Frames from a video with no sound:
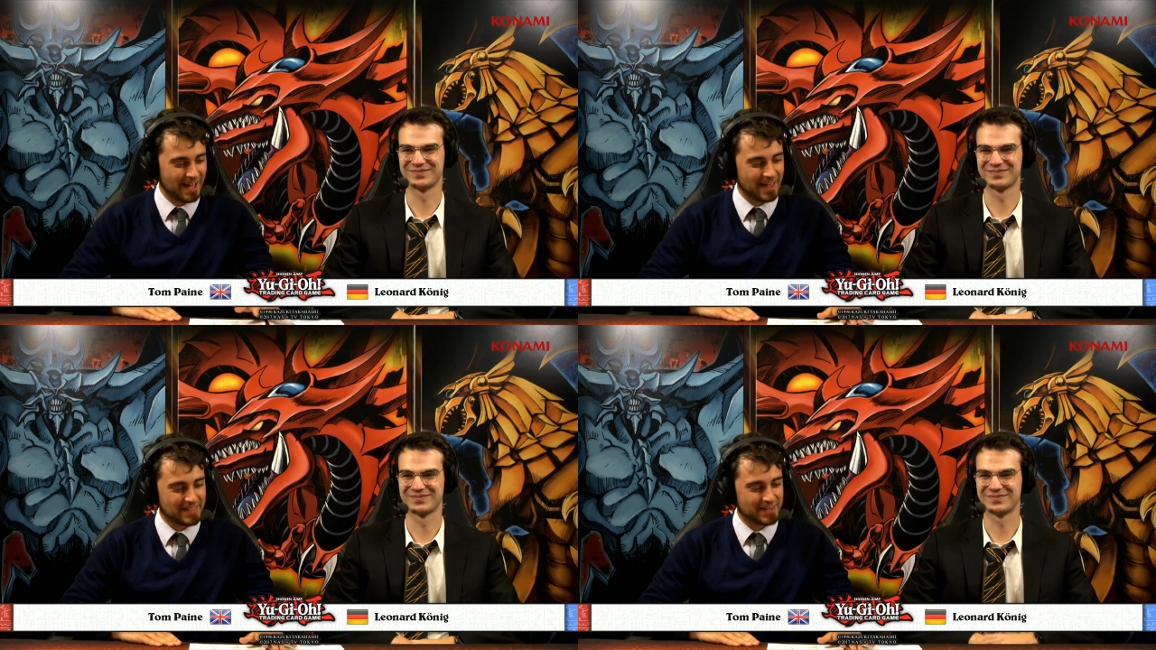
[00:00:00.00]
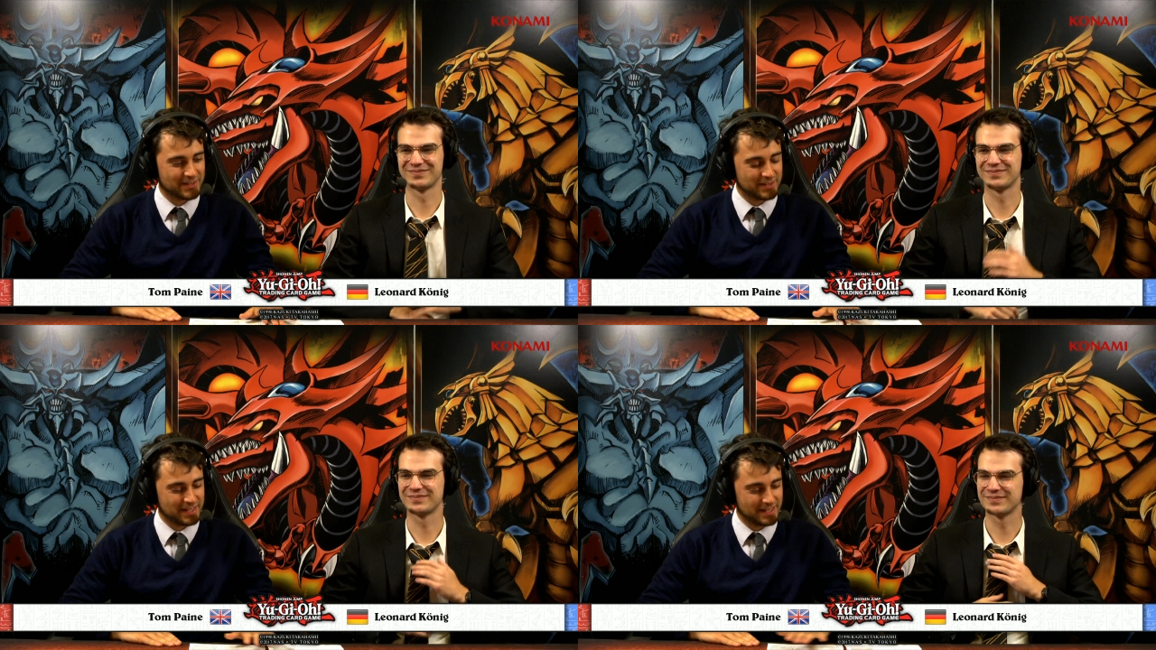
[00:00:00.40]
Speaker 1: And then
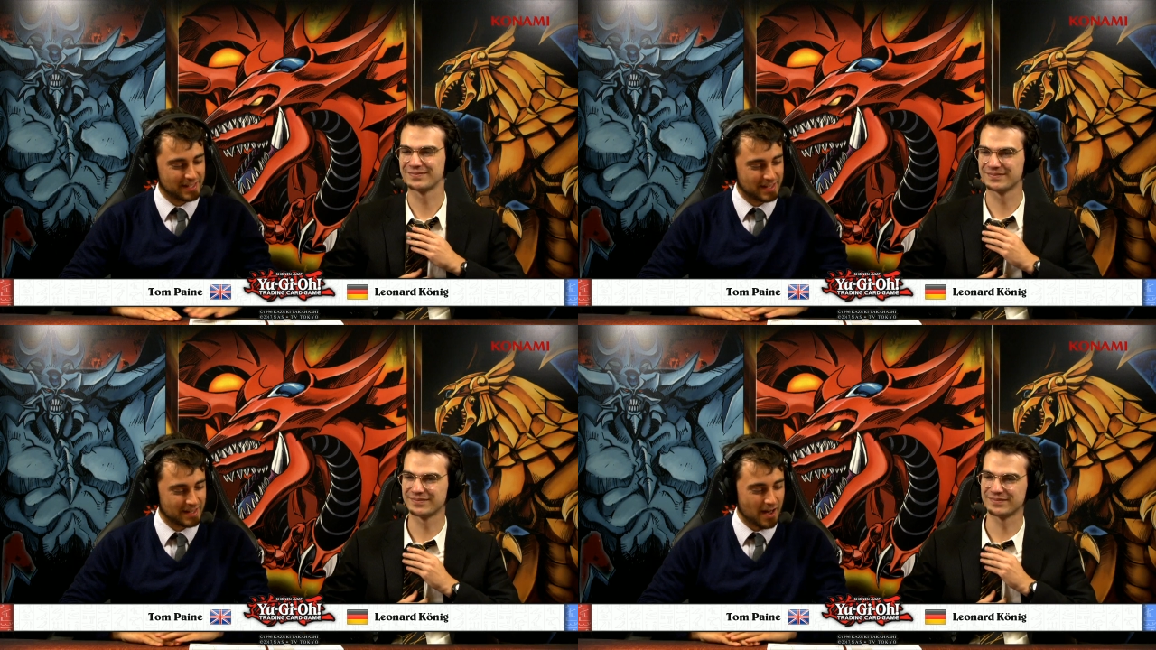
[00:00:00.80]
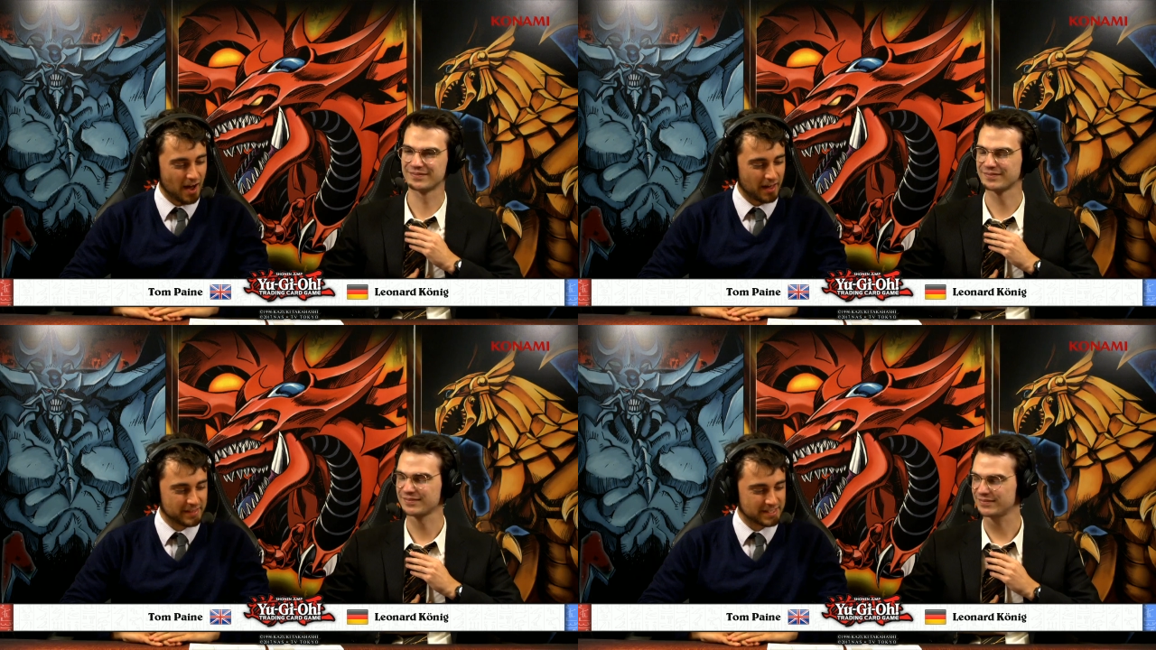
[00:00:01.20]
on the
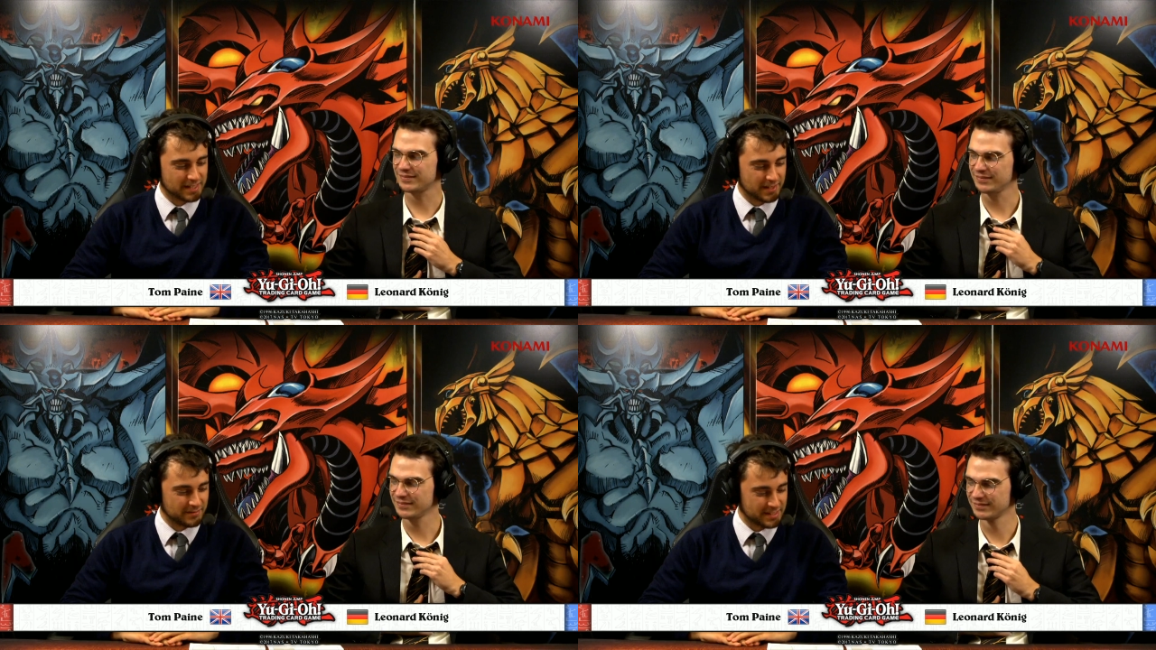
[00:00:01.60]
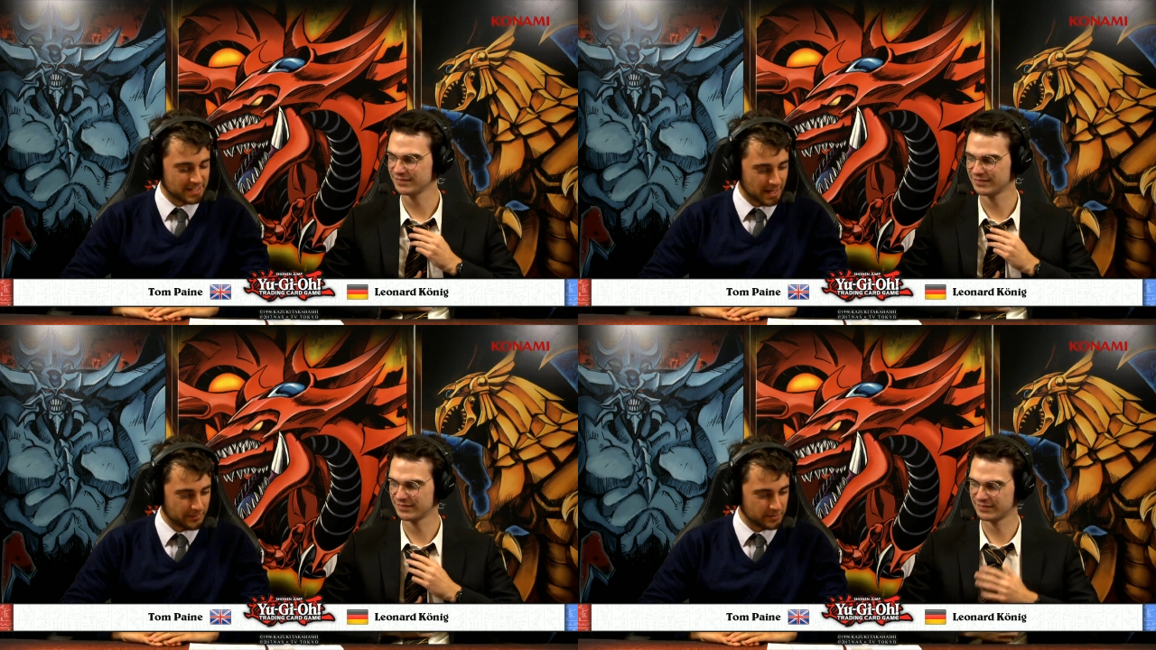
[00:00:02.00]
other side of the
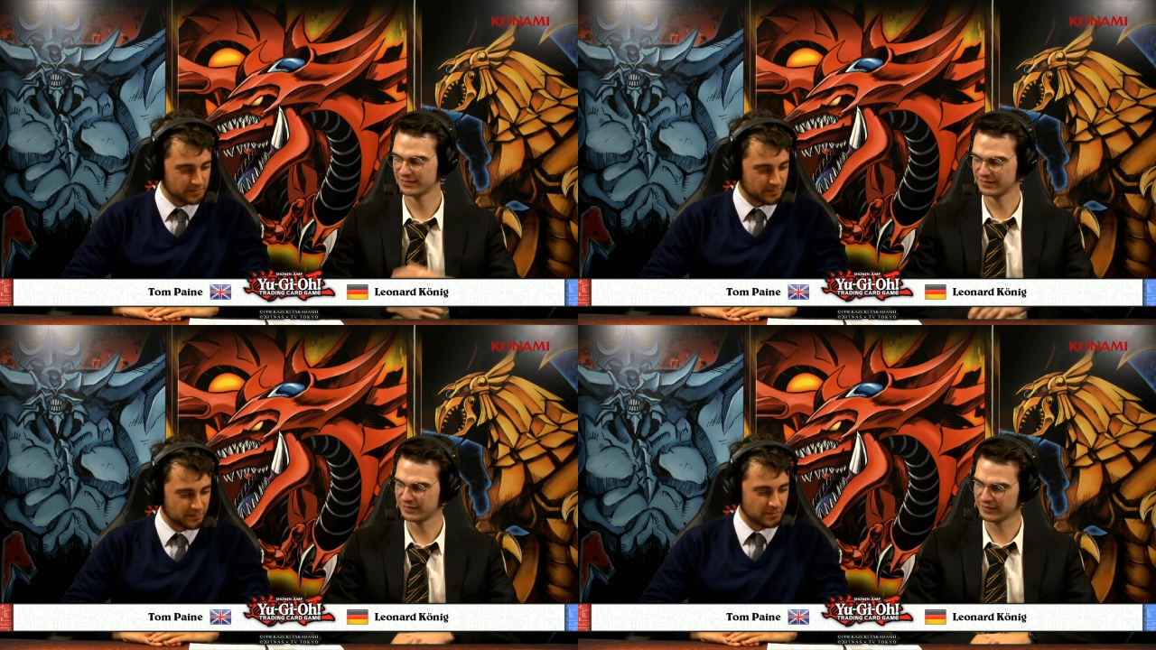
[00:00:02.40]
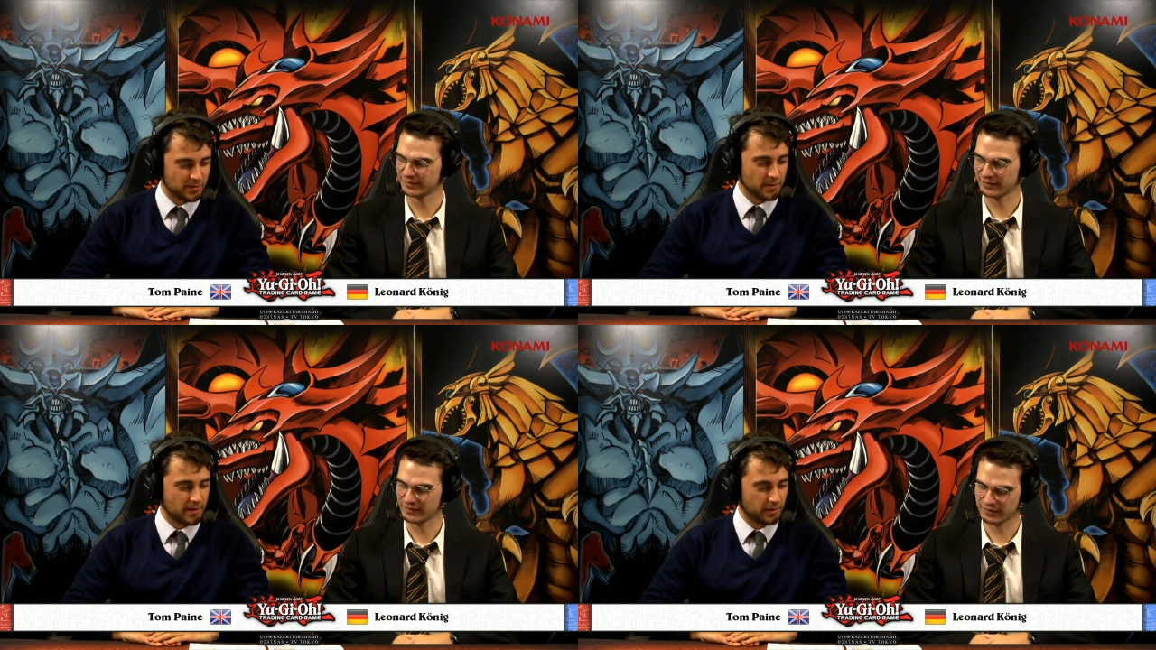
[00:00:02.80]
table,
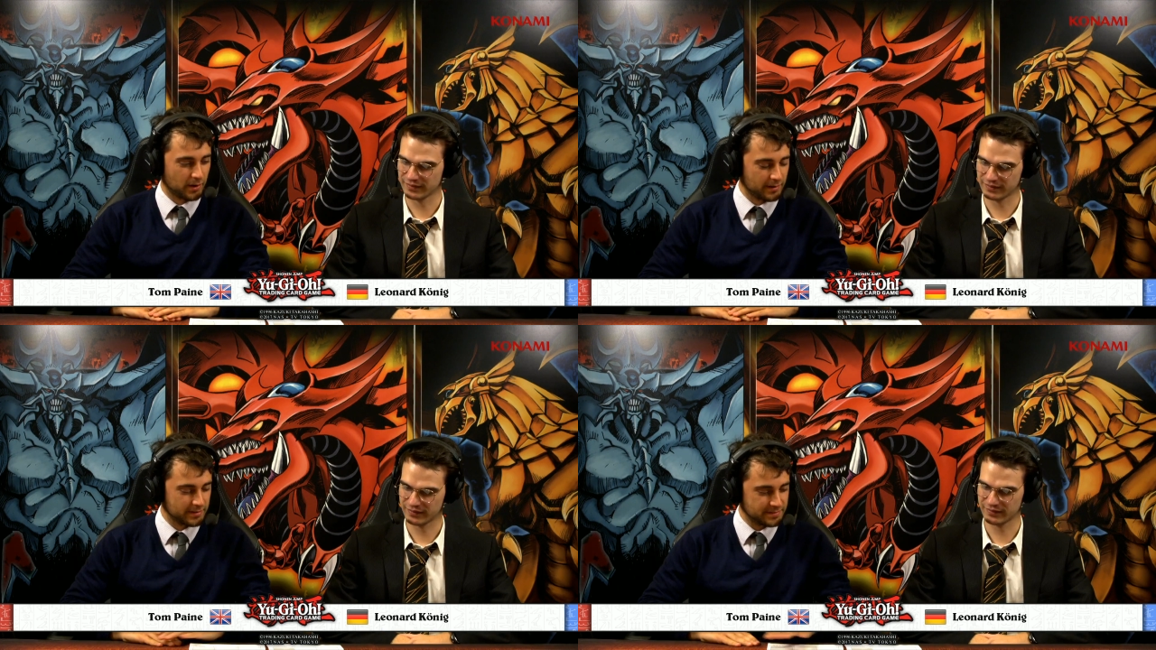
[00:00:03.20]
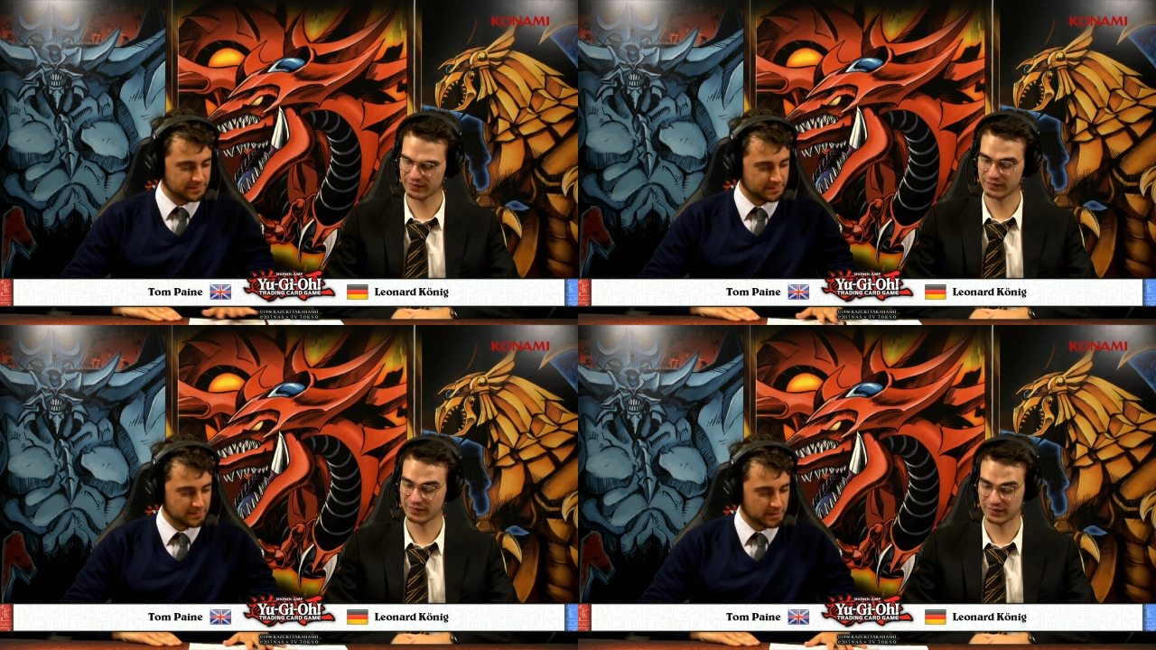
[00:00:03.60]
we have Oliver,
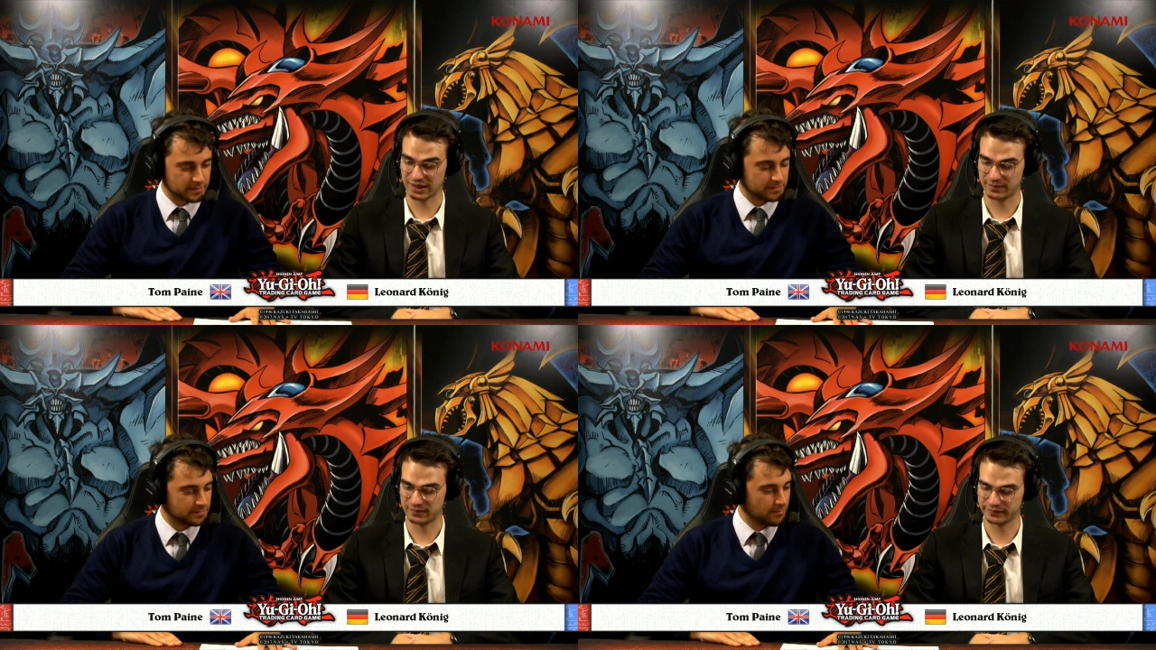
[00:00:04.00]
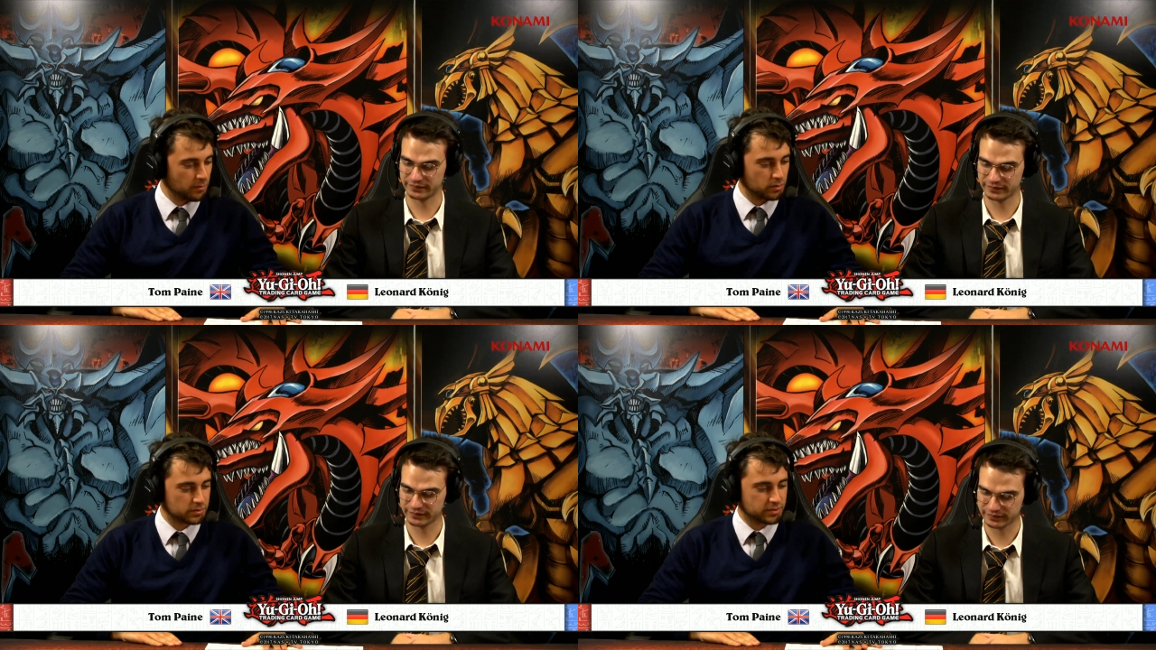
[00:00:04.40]
yeah.
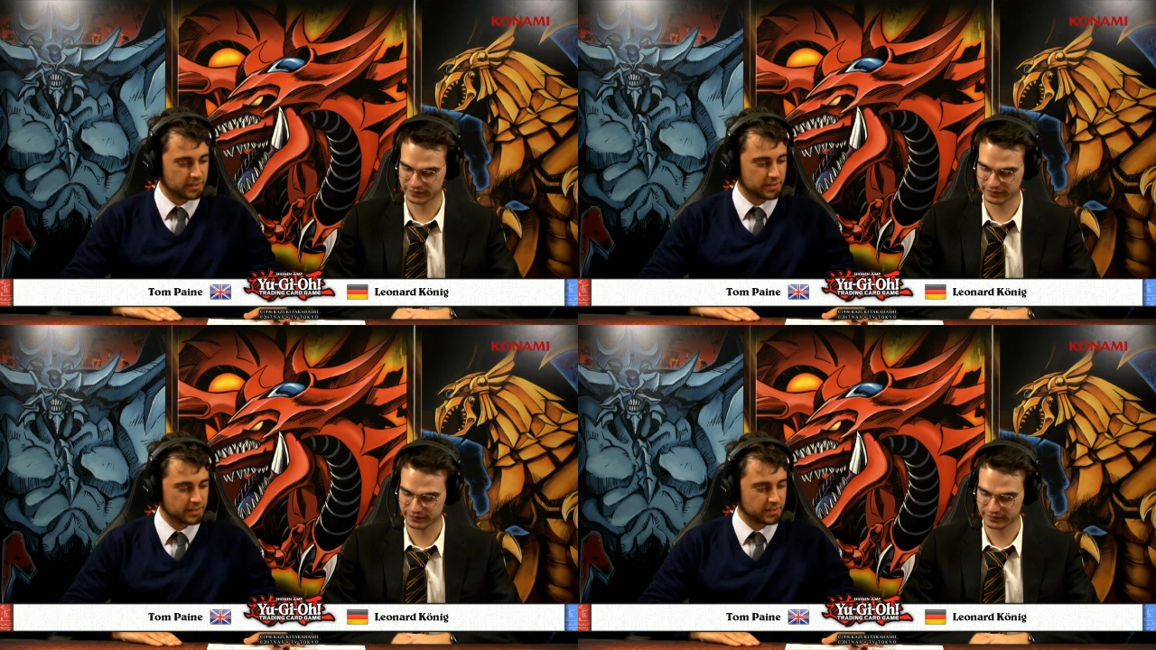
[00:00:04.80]
more